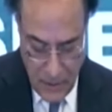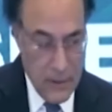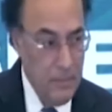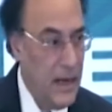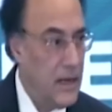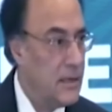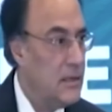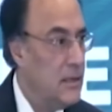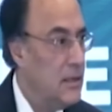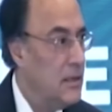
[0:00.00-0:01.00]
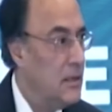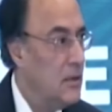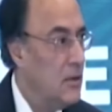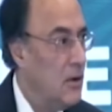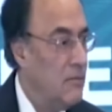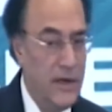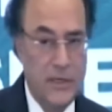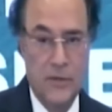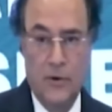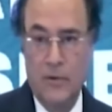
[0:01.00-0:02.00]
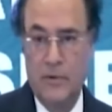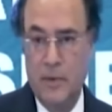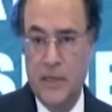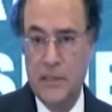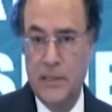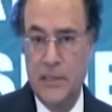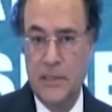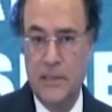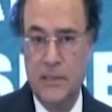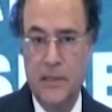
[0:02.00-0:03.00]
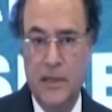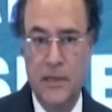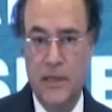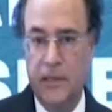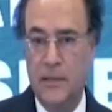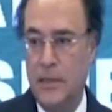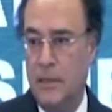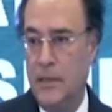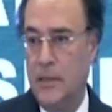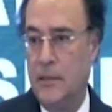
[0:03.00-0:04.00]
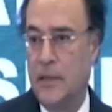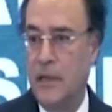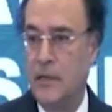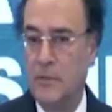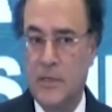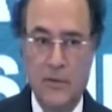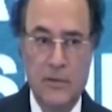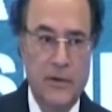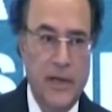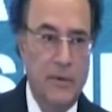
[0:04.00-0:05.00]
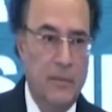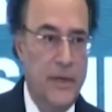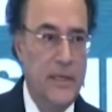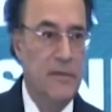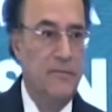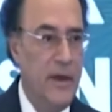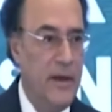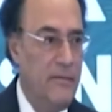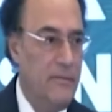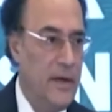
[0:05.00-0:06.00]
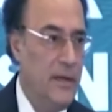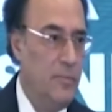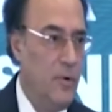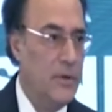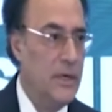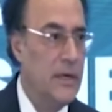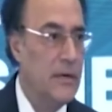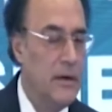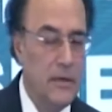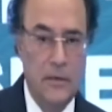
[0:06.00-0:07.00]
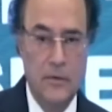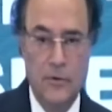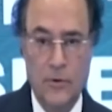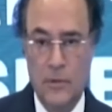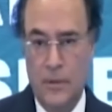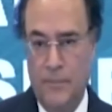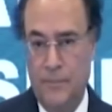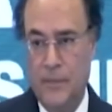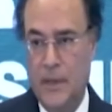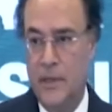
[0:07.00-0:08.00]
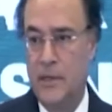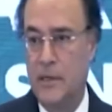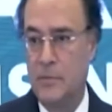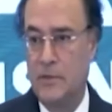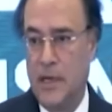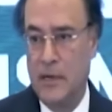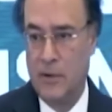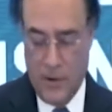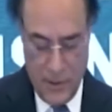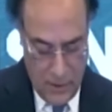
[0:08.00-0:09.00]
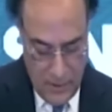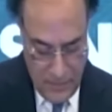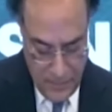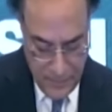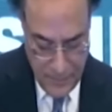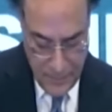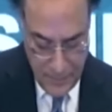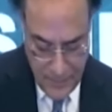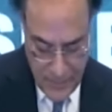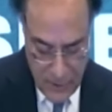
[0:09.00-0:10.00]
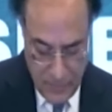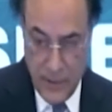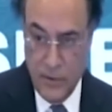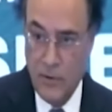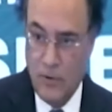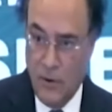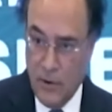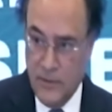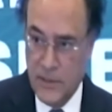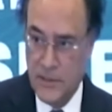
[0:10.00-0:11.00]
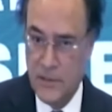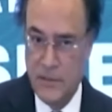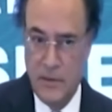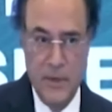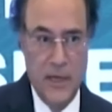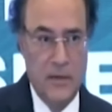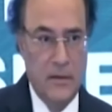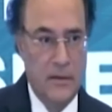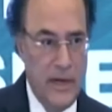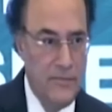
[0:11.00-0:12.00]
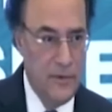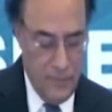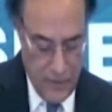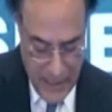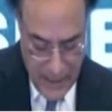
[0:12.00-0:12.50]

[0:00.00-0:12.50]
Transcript: on the back of very strong remittances, indeed, the Kingdom of Saudi Arabia plays a very, very important and critical role in terms of that corridor. So we always remain grateful for